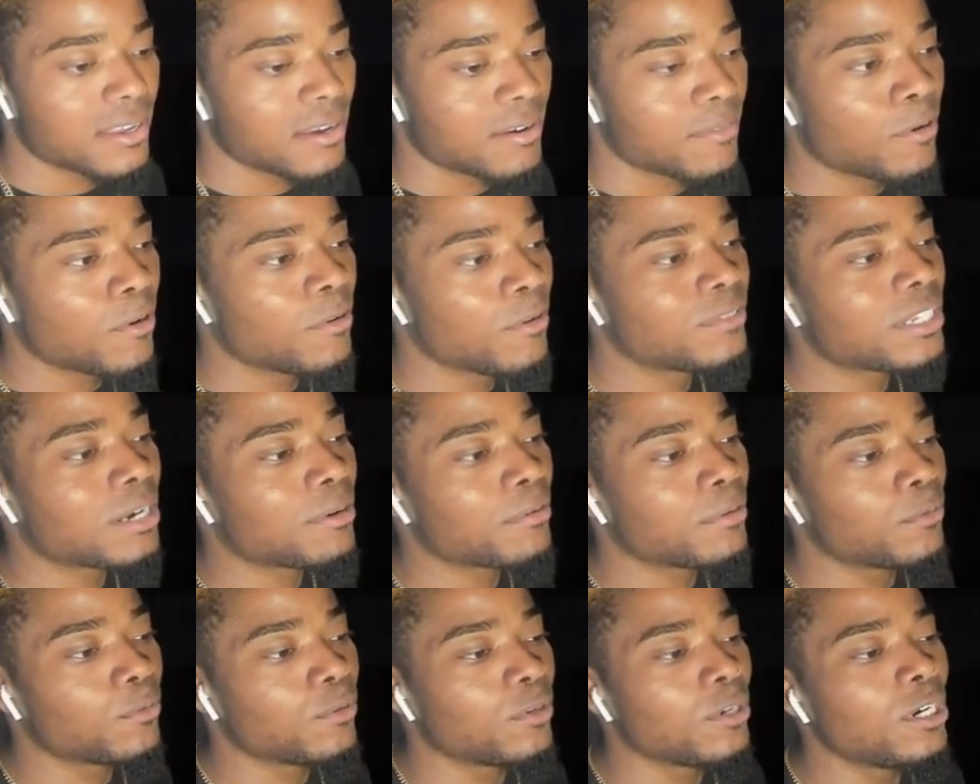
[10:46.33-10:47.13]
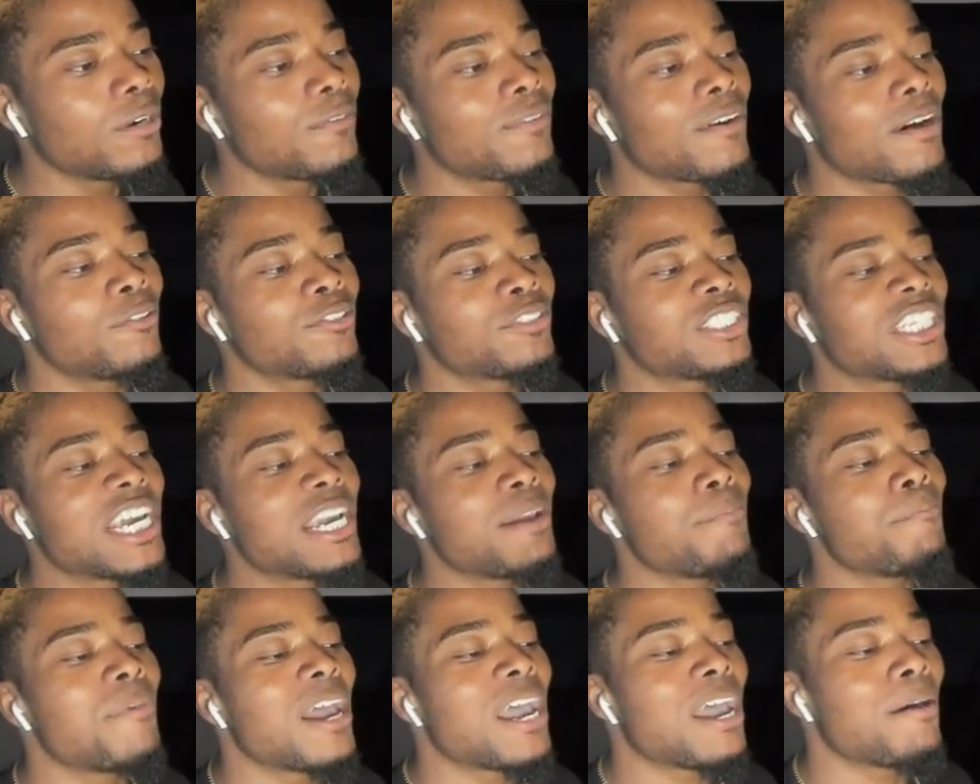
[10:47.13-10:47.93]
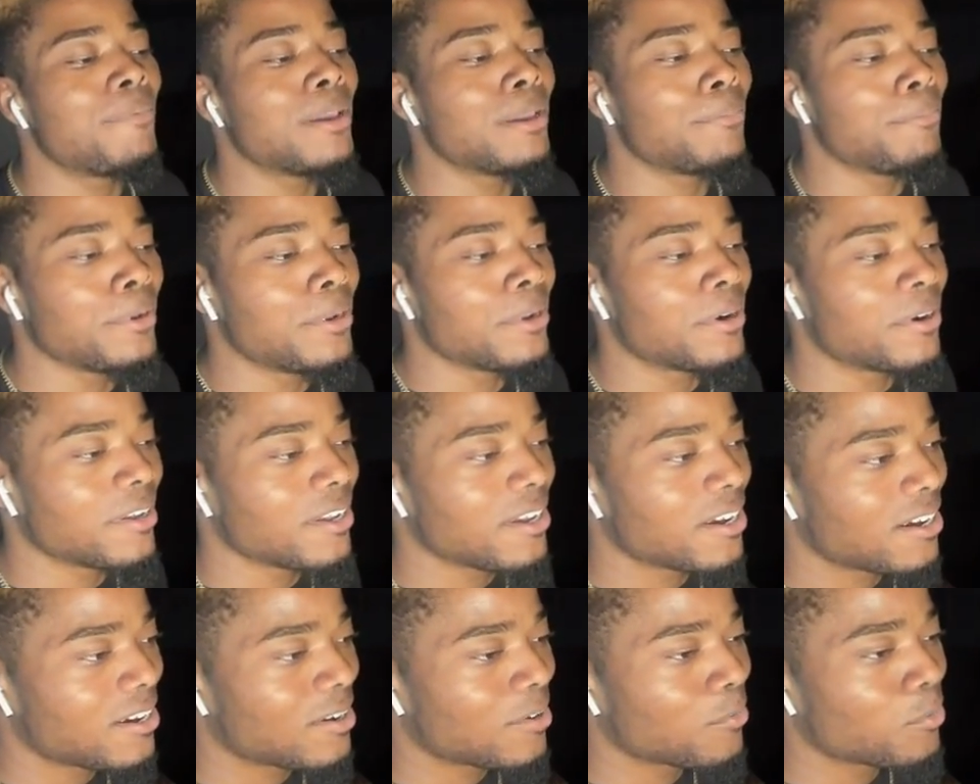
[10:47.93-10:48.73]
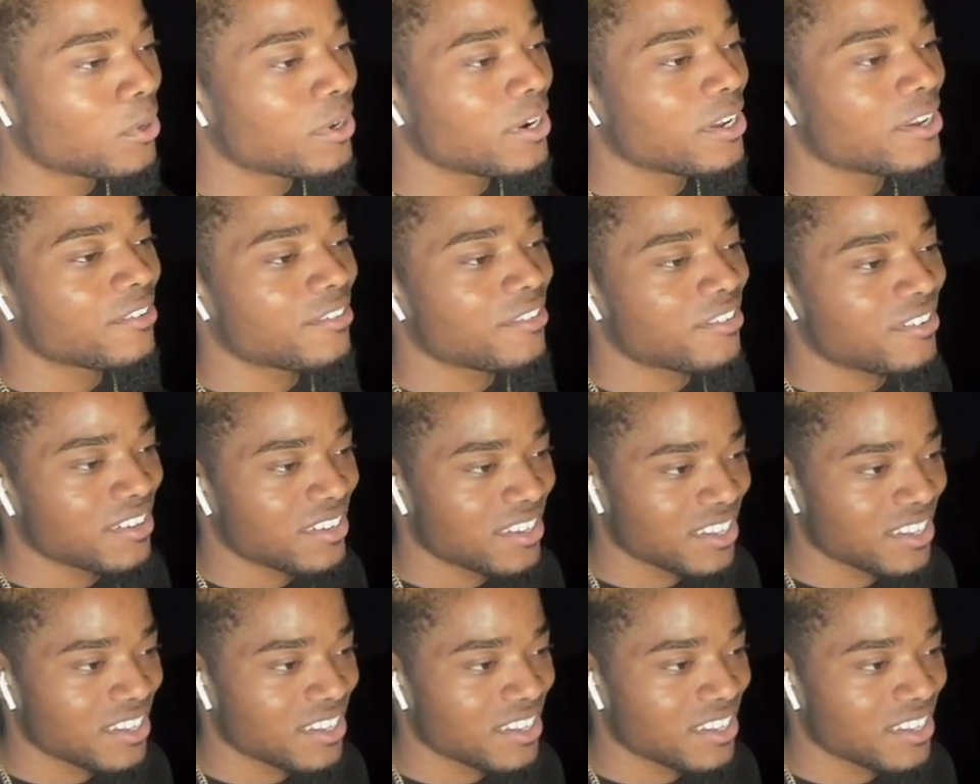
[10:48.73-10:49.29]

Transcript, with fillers: What if I was dating Bad Baby though, y'all? What if?